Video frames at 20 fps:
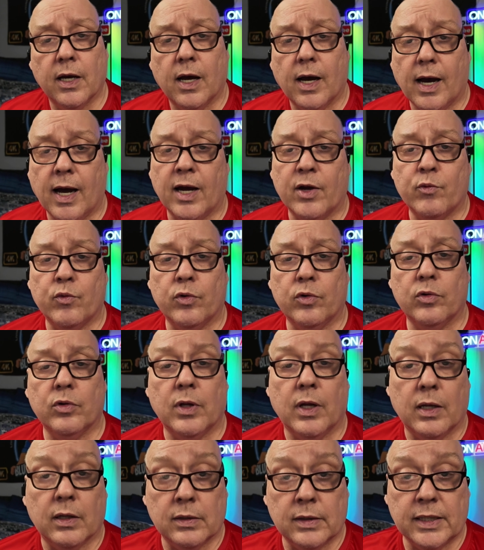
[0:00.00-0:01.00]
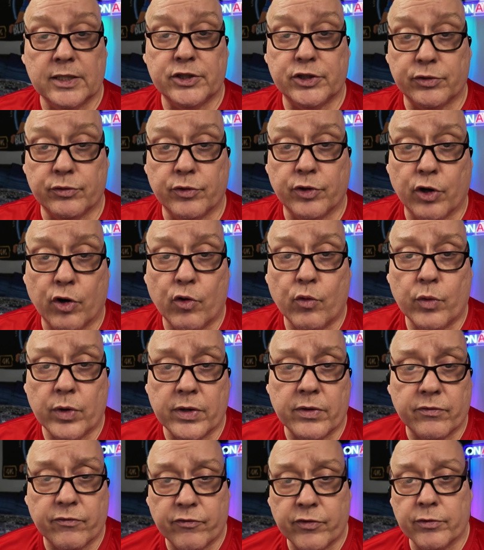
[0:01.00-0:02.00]
I will let you know
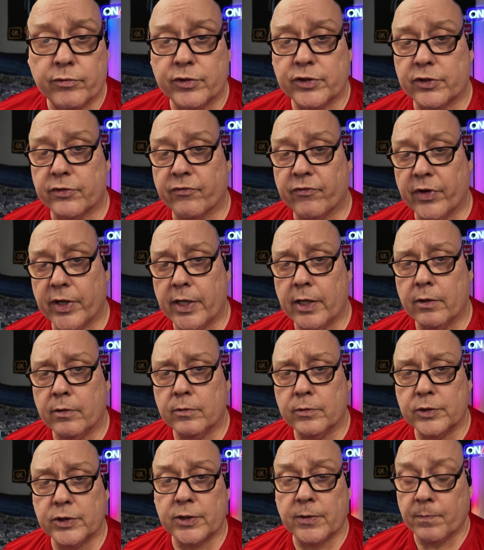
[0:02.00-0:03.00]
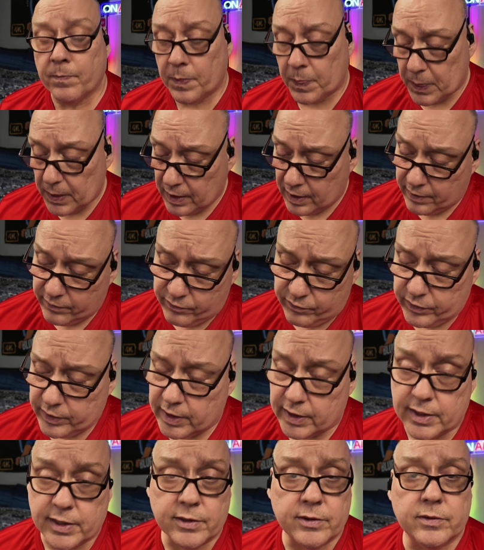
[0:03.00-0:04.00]
in future videos if
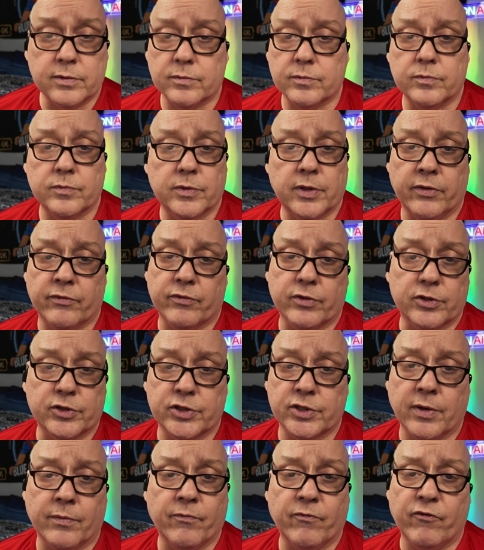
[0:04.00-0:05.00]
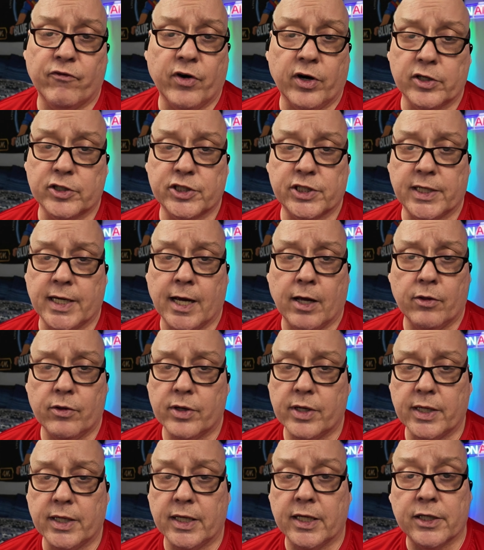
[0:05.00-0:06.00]
there's some
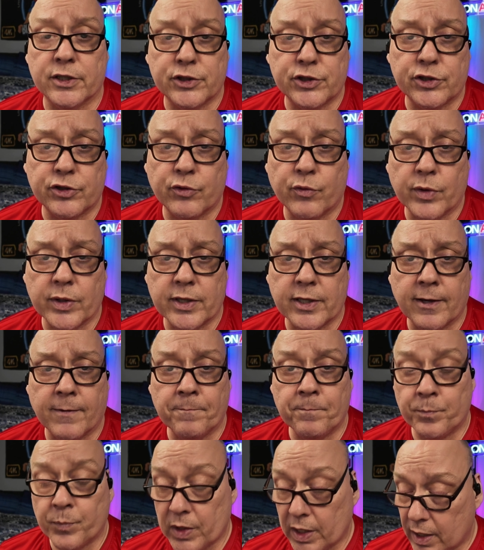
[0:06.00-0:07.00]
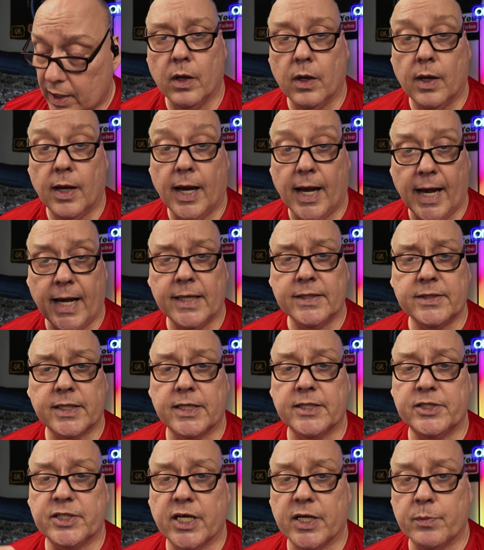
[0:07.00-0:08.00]
functionality issue with them. As I
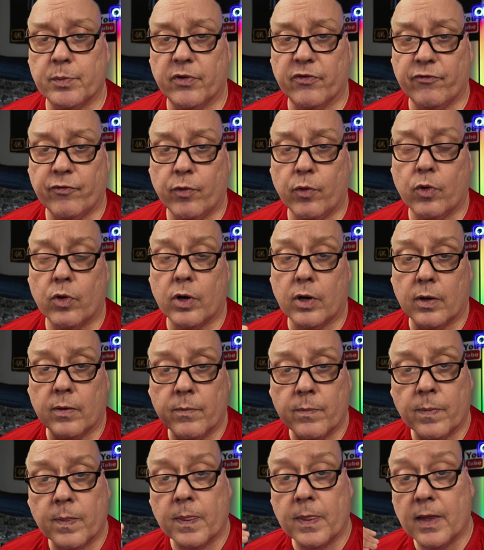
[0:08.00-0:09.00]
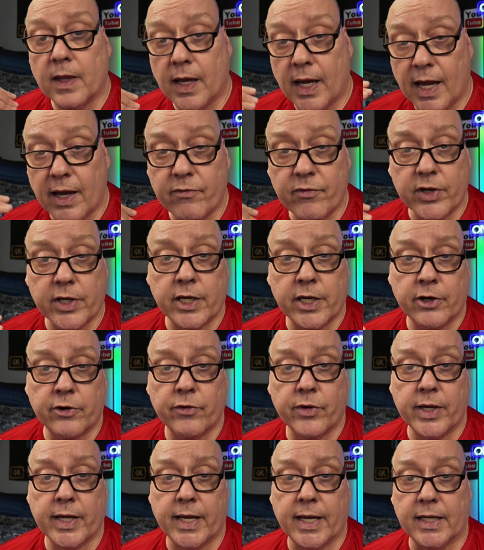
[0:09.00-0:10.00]
said before, having
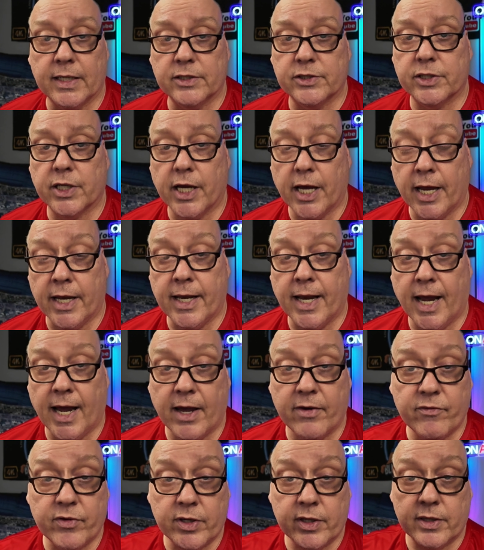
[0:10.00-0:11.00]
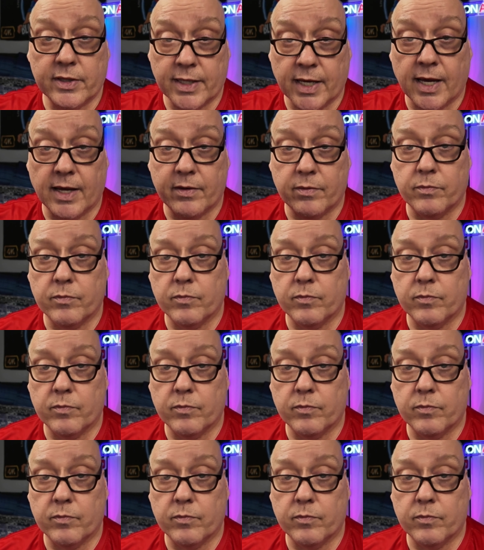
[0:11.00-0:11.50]
hearing aids and having that